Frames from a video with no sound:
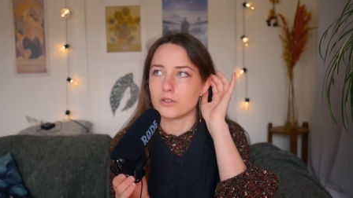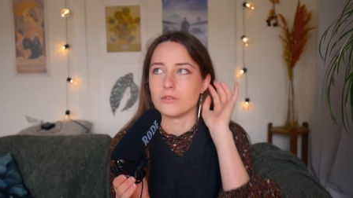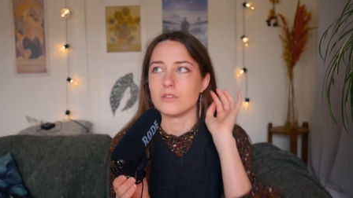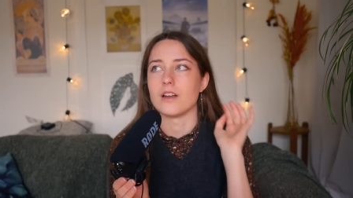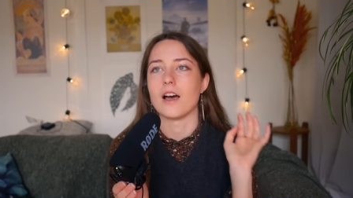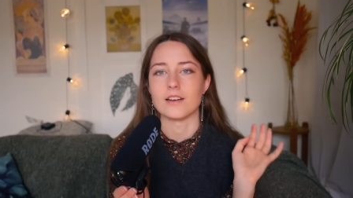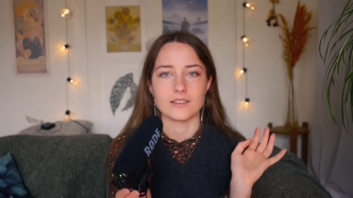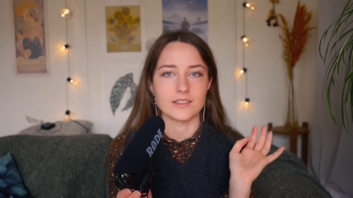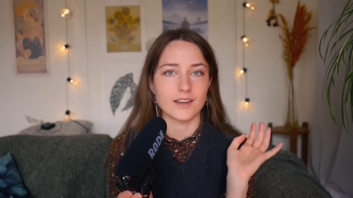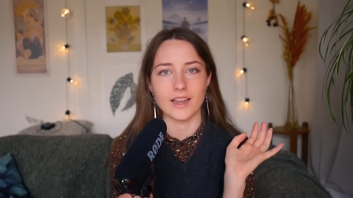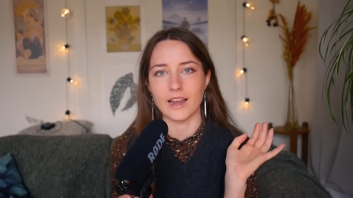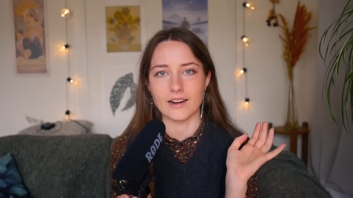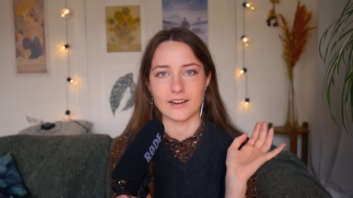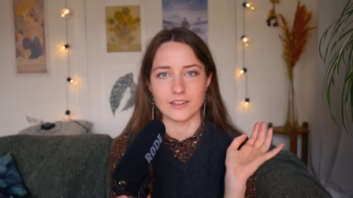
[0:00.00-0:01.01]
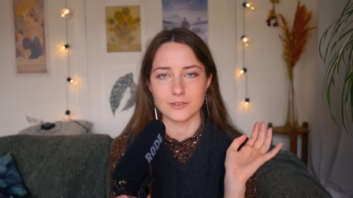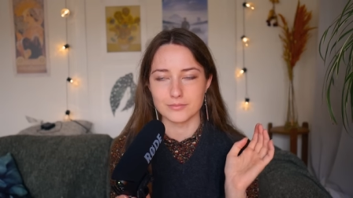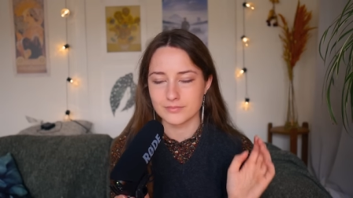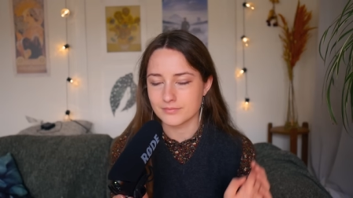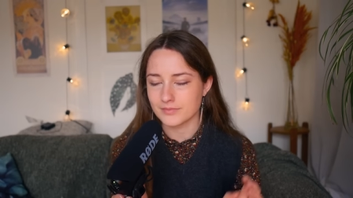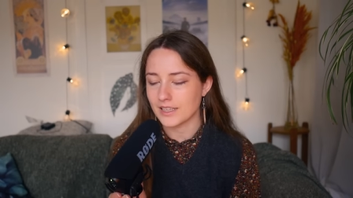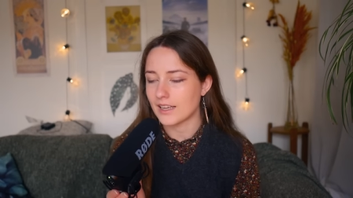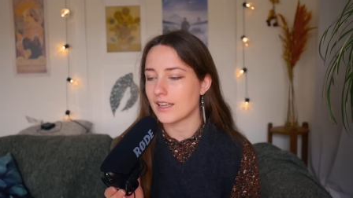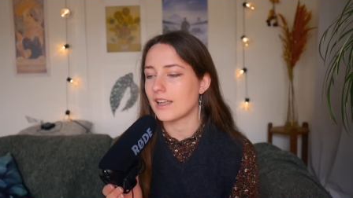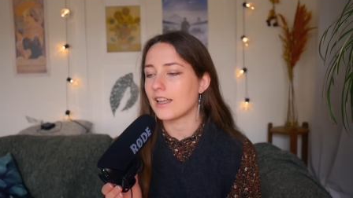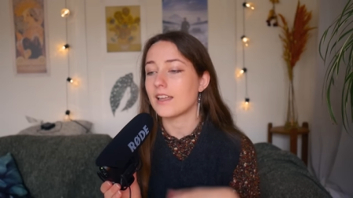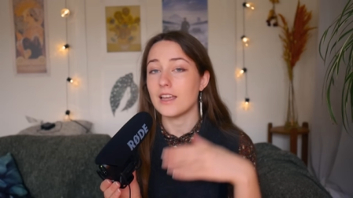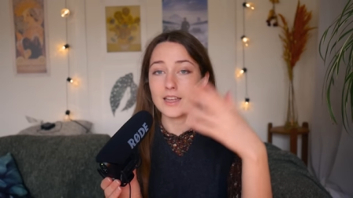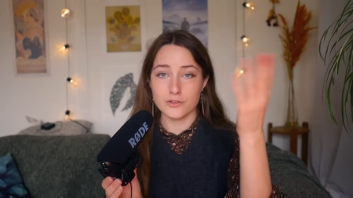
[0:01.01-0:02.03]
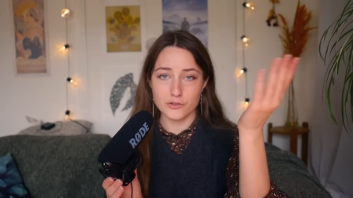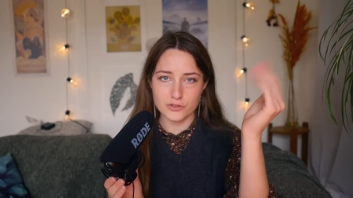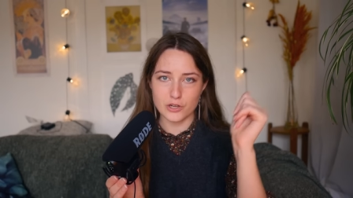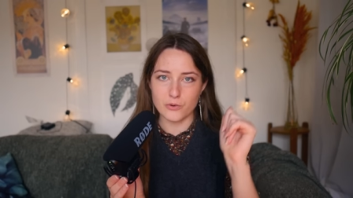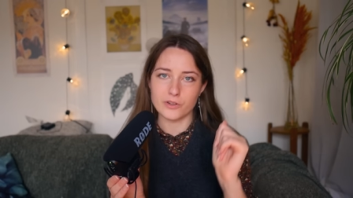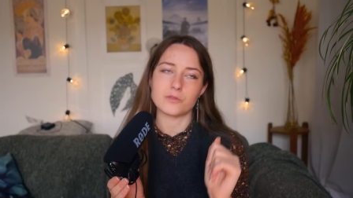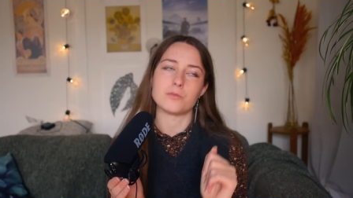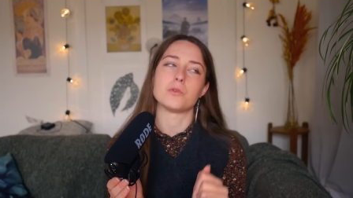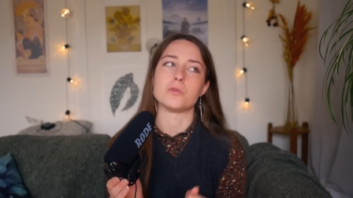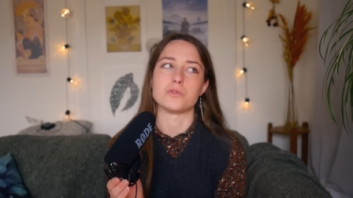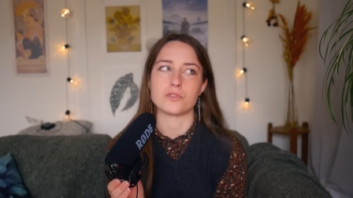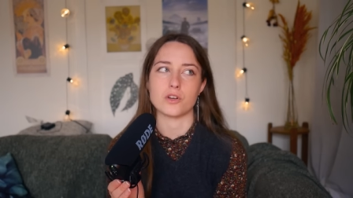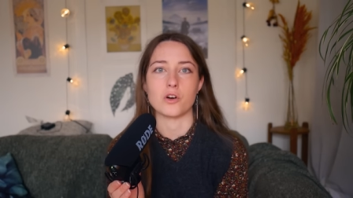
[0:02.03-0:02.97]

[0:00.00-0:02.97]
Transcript: United Kingdom. And so it moved